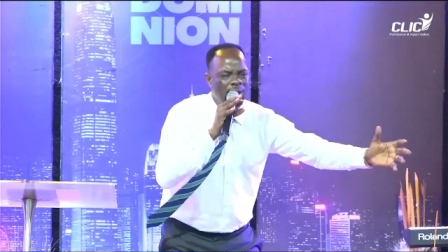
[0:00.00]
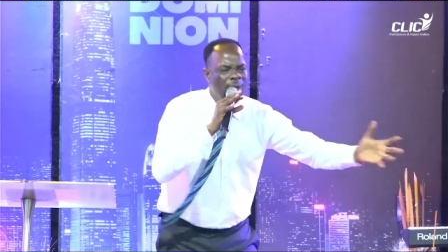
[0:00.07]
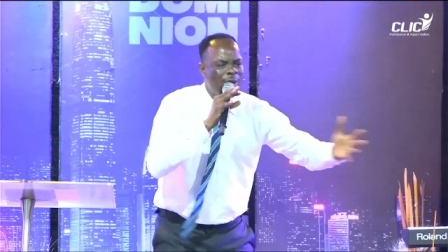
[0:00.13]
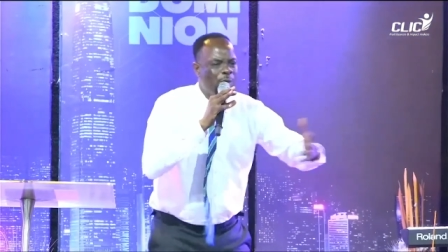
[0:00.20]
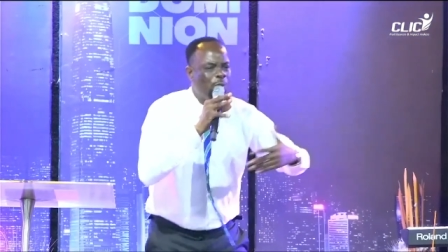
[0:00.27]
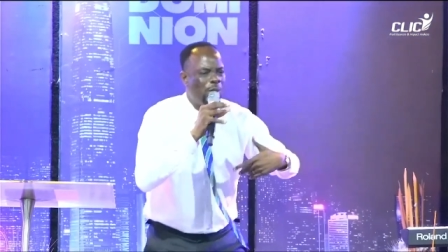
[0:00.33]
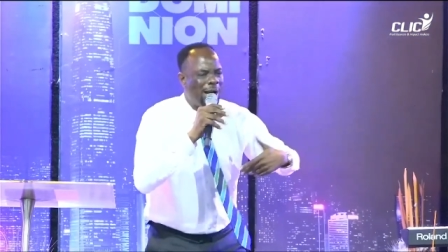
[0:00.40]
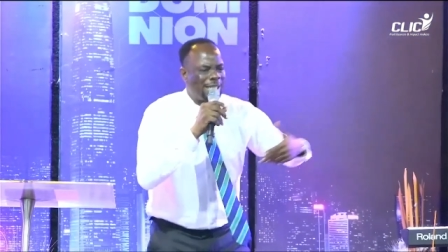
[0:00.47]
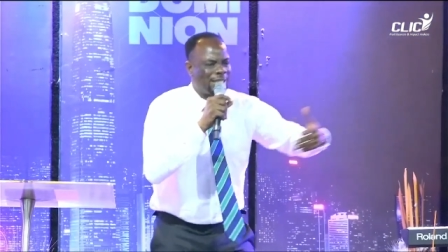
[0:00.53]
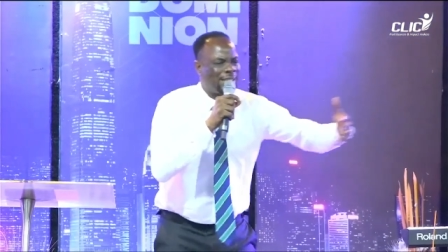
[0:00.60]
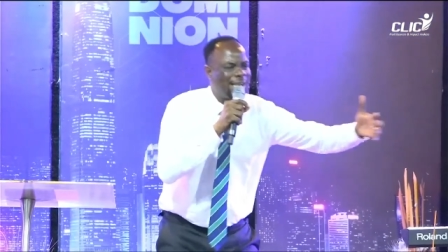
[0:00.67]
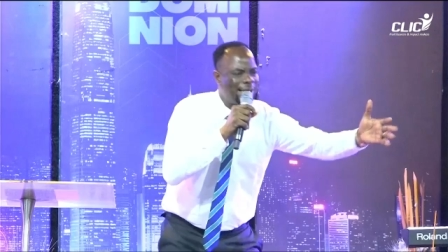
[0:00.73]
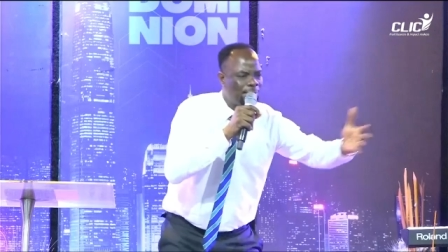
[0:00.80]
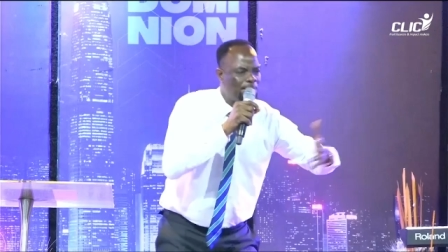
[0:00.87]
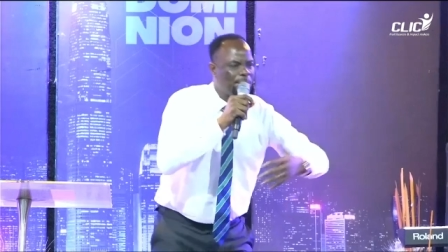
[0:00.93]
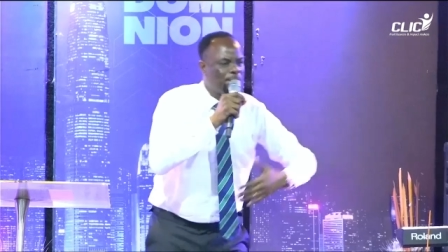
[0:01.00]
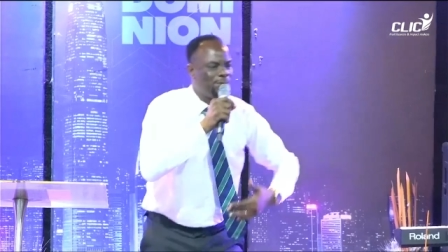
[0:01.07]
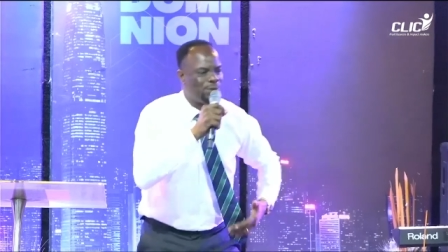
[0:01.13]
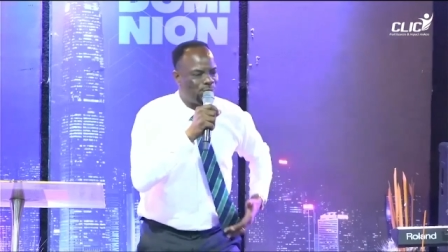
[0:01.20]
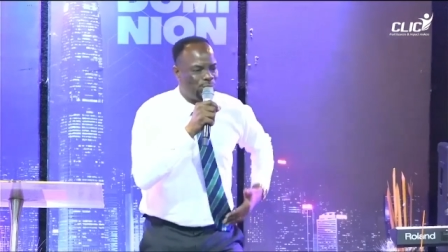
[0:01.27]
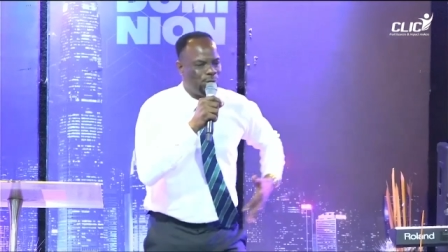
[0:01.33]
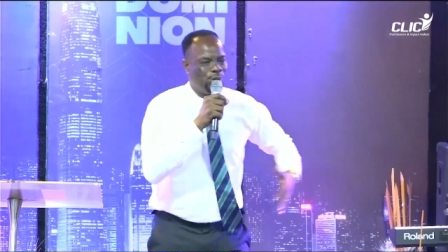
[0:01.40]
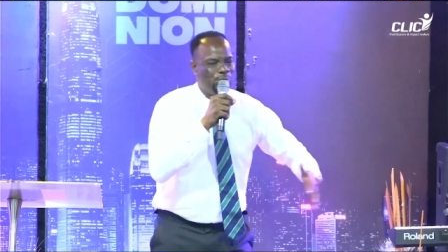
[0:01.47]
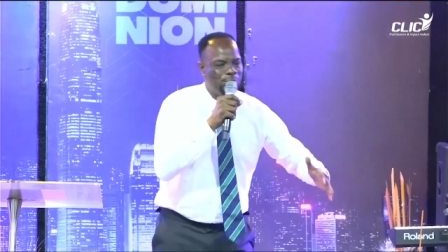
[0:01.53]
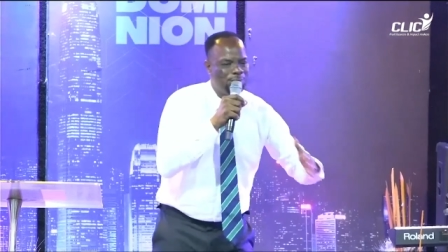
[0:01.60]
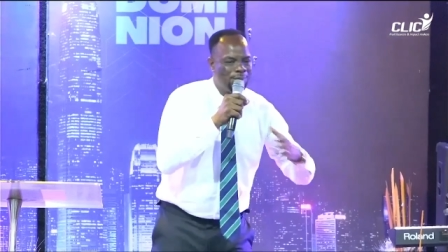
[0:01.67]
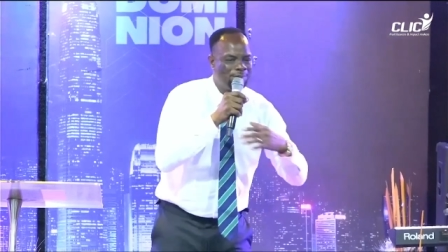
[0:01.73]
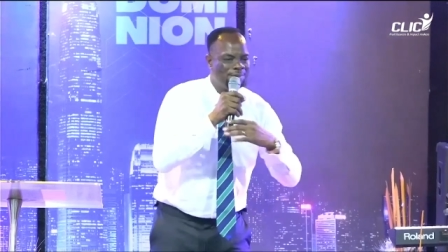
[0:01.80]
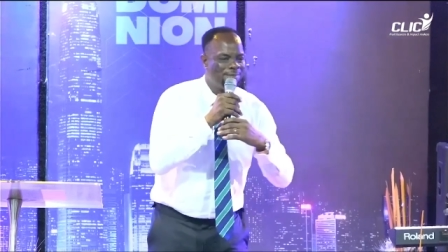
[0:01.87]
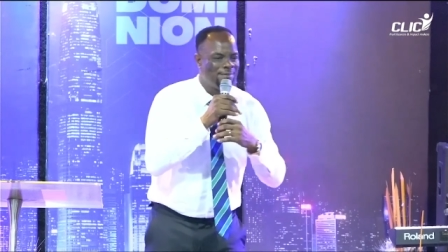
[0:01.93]
will attract people to you.
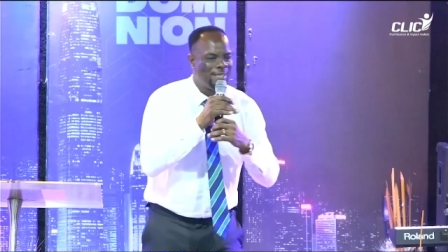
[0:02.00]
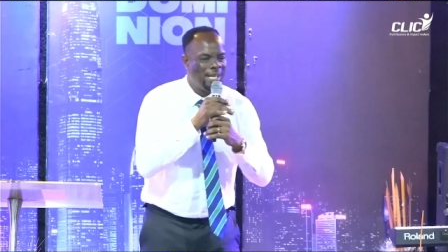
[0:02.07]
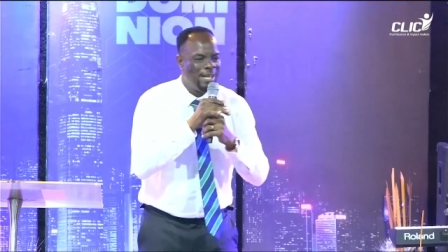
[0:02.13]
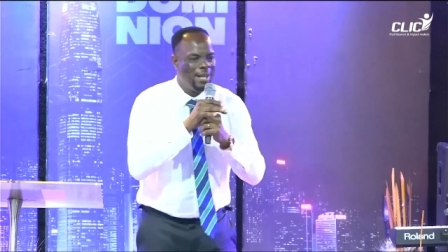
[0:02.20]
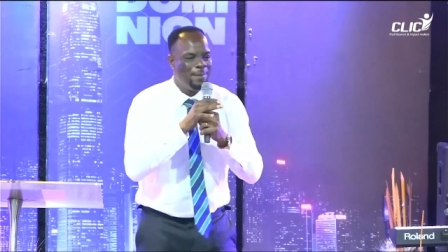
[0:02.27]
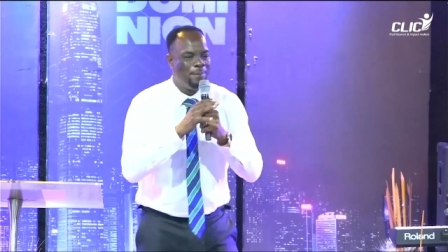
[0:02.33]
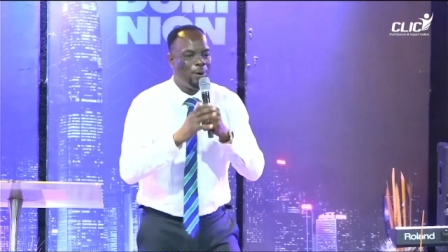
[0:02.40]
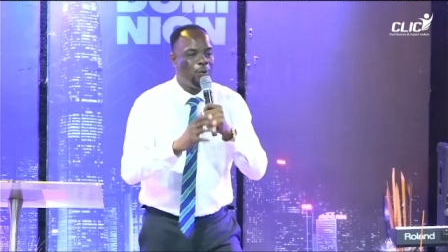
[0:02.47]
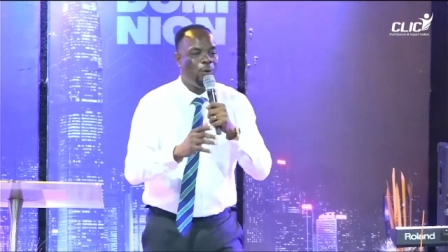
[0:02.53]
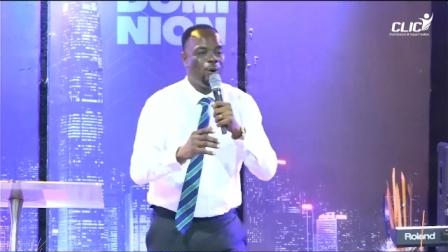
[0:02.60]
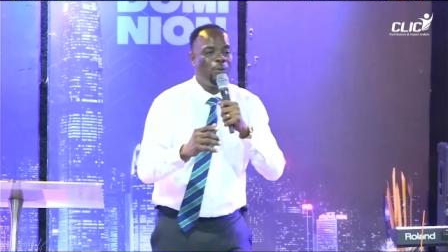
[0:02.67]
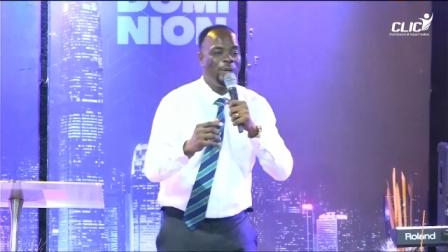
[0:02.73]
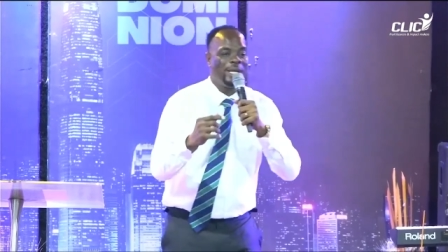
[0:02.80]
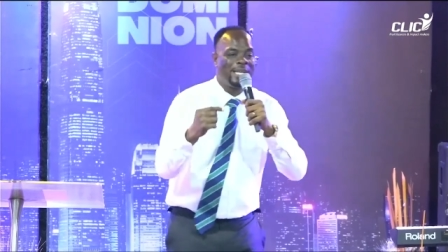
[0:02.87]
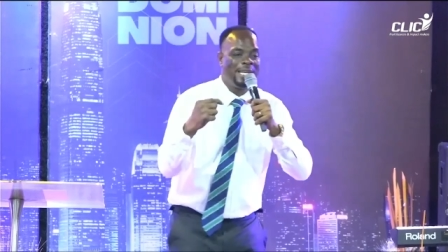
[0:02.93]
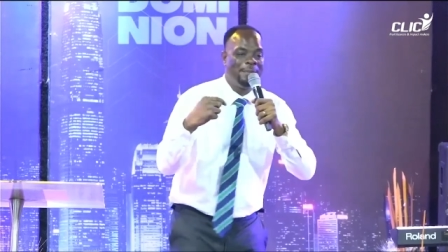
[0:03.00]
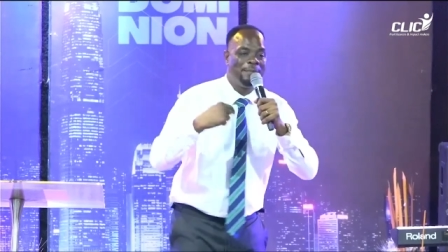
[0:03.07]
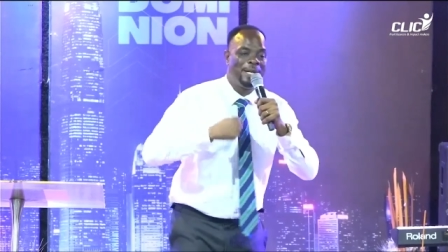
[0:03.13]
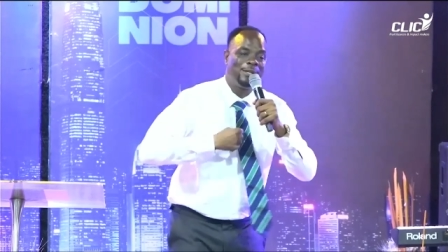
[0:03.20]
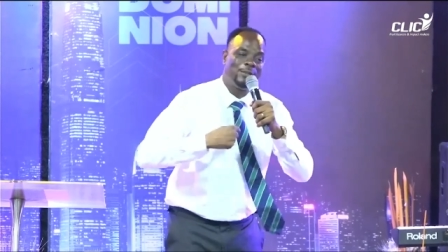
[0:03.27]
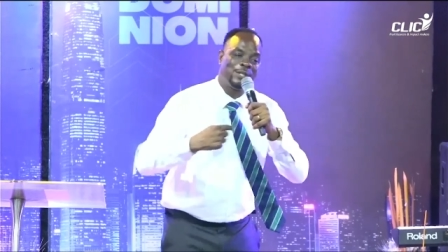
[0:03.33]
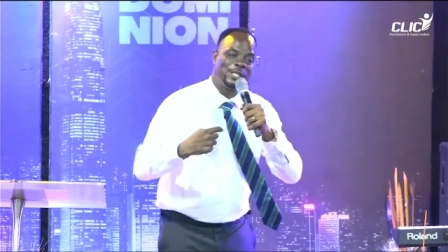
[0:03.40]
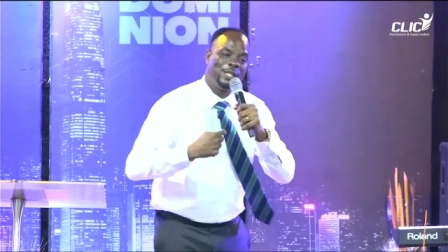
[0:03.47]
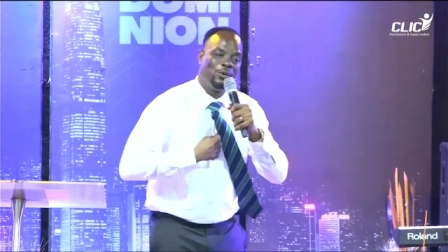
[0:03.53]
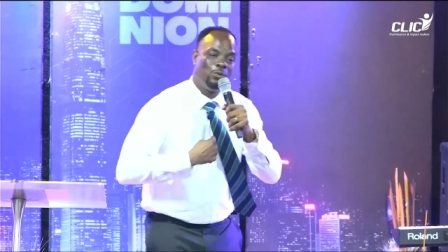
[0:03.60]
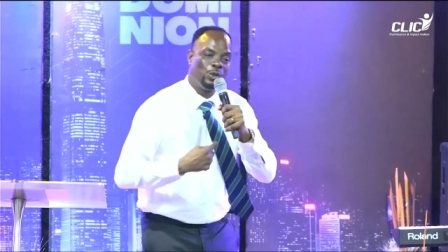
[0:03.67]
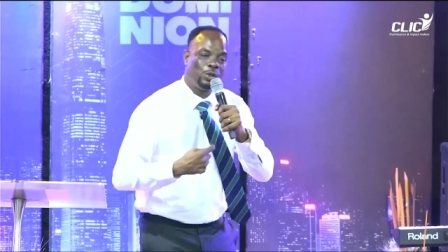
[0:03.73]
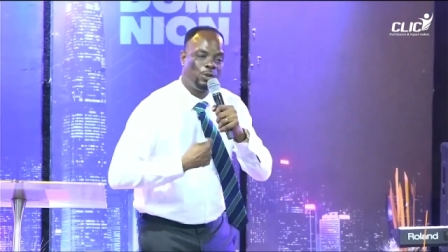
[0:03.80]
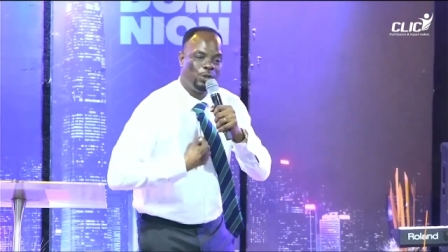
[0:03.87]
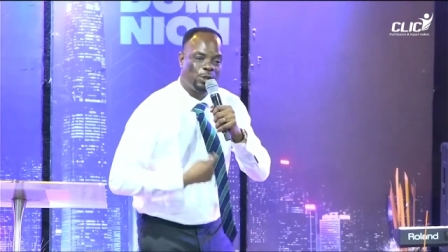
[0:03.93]
But what will keep them to stay
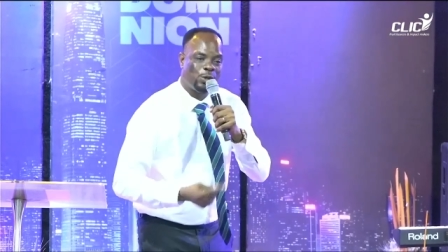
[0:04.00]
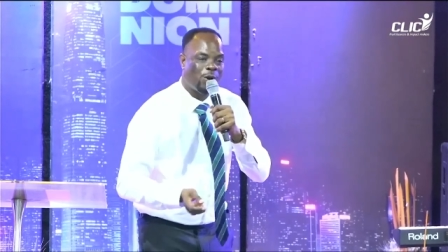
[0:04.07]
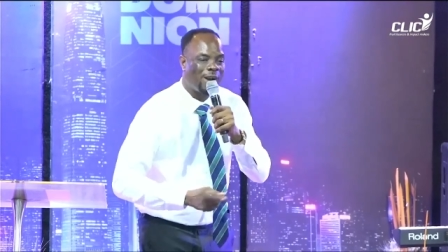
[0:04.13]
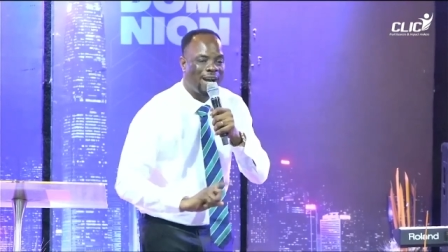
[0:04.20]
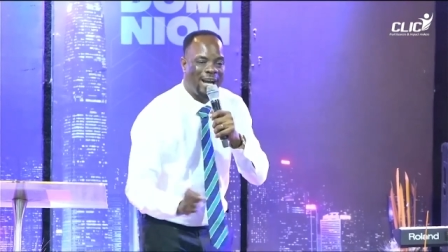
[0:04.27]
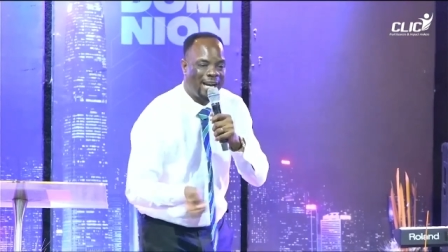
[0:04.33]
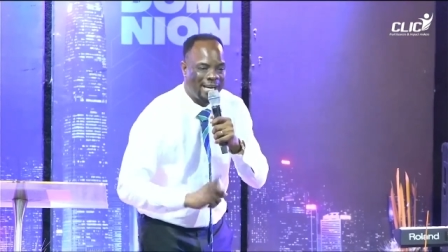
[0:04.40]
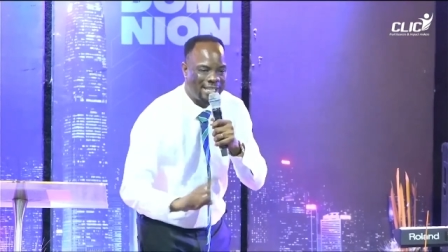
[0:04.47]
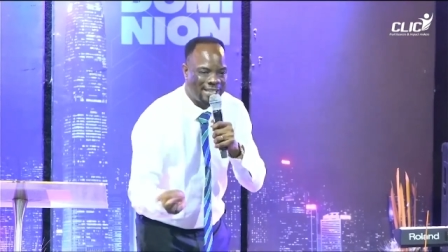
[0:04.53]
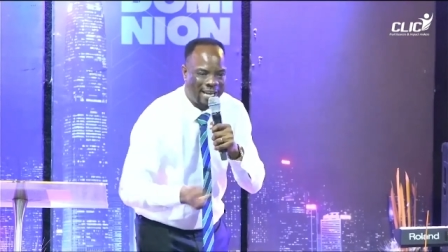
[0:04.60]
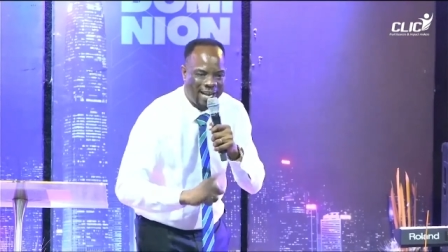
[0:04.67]
with you is your character.